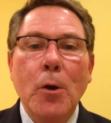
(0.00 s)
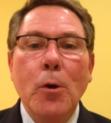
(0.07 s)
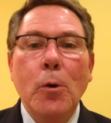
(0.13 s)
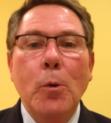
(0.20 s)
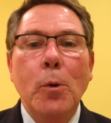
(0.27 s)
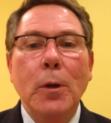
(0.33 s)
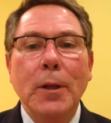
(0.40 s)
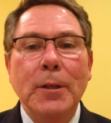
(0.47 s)

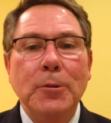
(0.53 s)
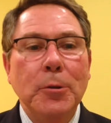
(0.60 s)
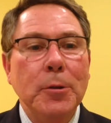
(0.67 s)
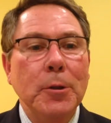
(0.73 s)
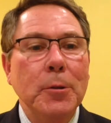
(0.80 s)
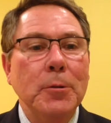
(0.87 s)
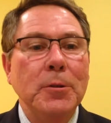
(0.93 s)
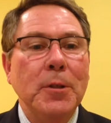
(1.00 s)
who will
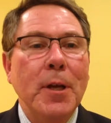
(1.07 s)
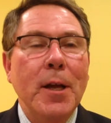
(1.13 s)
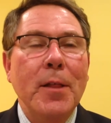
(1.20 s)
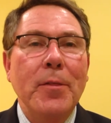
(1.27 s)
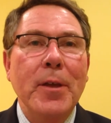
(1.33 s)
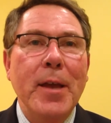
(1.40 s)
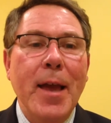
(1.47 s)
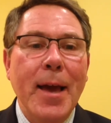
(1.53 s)
introduce
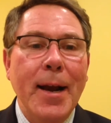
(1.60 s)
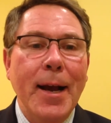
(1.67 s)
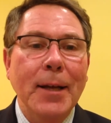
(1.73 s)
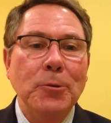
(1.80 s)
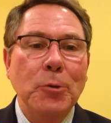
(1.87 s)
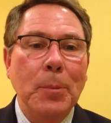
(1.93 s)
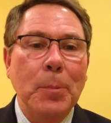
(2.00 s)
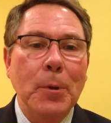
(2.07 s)
the
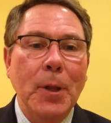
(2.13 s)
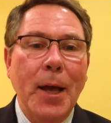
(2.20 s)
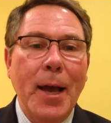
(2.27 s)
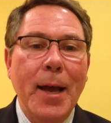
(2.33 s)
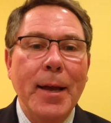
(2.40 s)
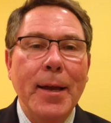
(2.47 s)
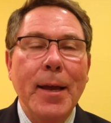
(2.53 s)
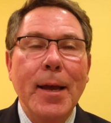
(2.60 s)

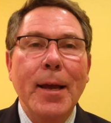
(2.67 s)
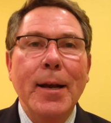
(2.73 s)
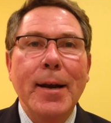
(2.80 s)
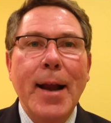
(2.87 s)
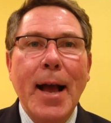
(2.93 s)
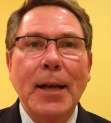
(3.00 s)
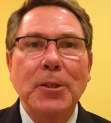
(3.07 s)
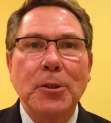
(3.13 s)
NIAAA
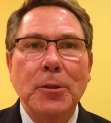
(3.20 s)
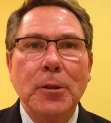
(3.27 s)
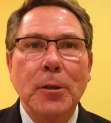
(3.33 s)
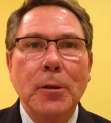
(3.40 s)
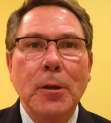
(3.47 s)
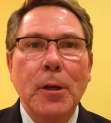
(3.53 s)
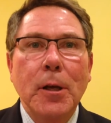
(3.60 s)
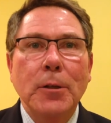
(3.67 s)

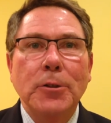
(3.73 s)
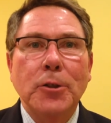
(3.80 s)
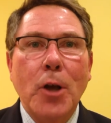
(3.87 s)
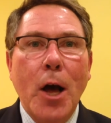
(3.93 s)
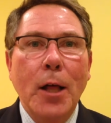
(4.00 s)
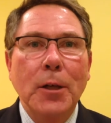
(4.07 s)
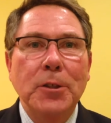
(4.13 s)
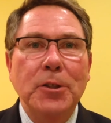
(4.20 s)
National
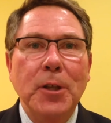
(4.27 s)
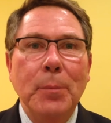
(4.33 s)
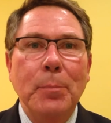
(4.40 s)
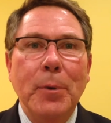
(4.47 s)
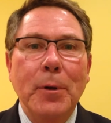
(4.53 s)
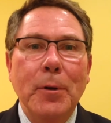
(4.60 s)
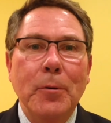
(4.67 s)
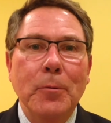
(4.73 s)

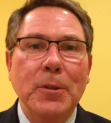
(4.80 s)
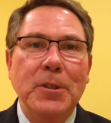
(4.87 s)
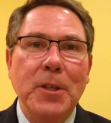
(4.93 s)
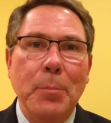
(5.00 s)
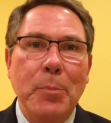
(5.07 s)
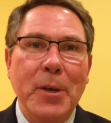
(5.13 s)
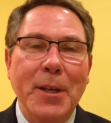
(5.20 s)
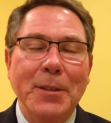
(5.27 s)
Scholarship
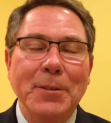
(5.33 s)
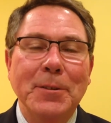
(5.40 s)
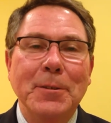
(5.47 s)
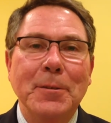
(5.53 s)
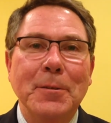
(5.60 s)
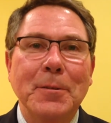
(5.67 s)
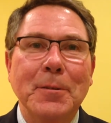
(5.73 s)
Recipients.